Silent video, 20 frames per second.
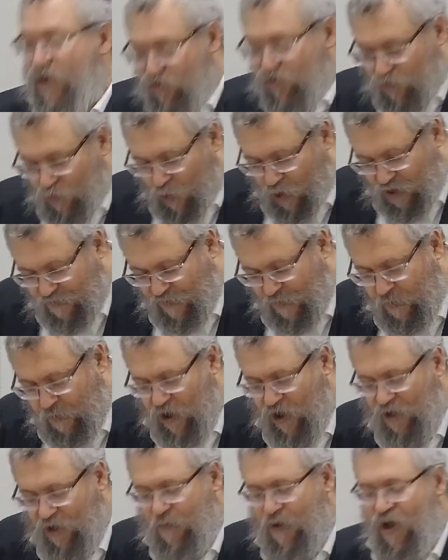literally as it
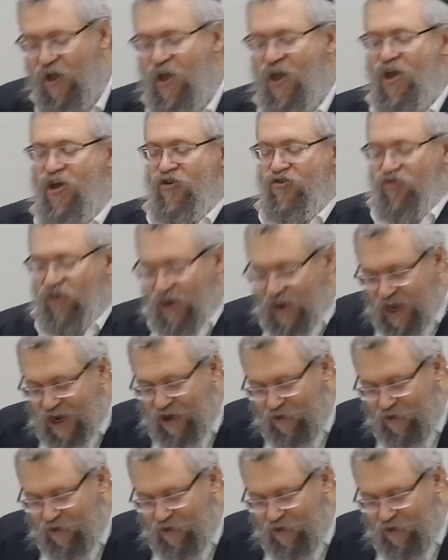is above. That's